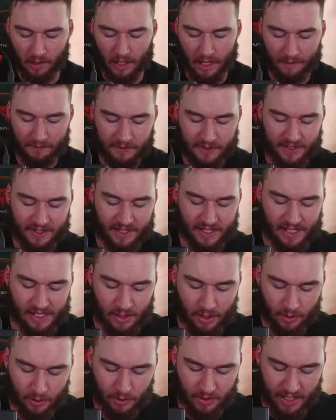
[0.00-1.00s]
have to see
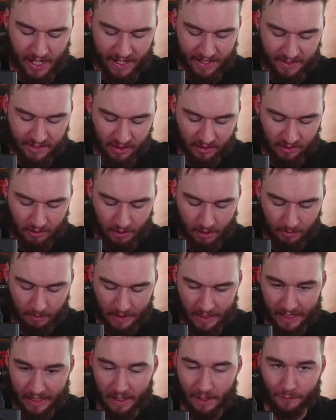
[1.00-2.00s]
who takes the
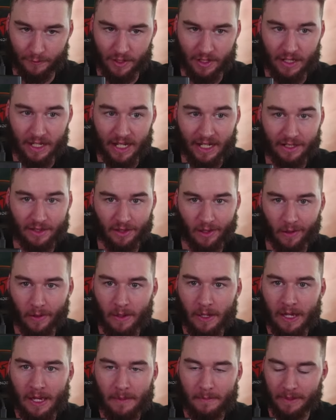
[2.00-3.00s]
limelight after Nick, though,
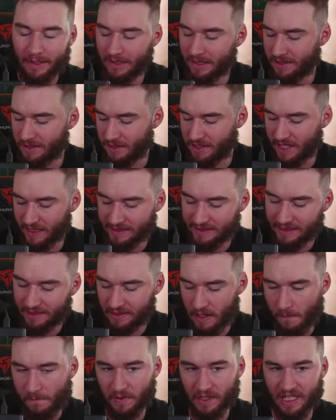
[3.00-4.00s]
because Dusty
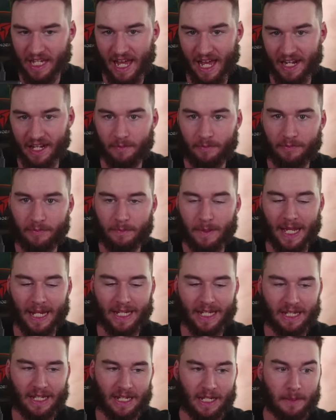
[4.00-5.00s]
definitely had it back
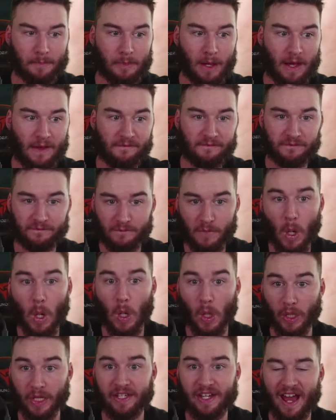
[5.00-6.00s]
in my
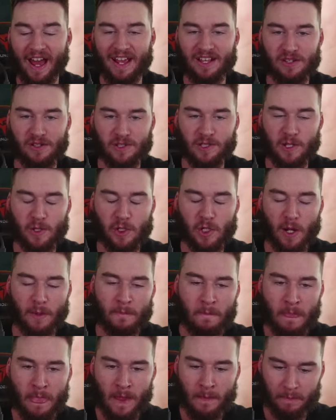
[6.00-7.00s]
early days on YouTube,
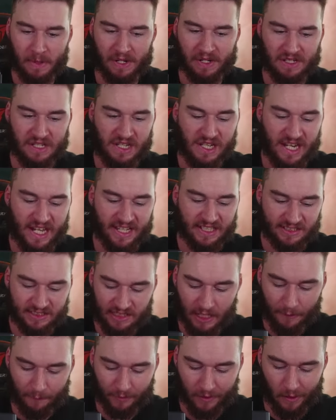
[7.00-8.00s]
but Nick has
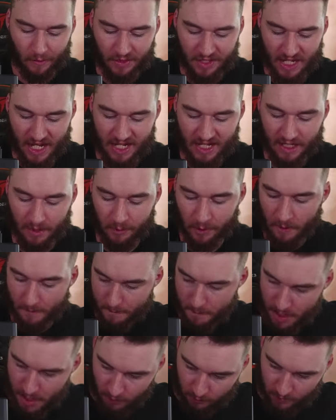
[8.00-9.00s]
definitely overtaken it. We got
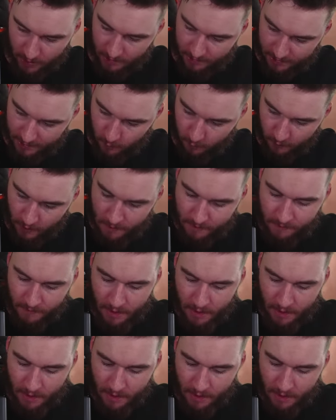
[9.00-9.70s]
Matt Rouse Silver,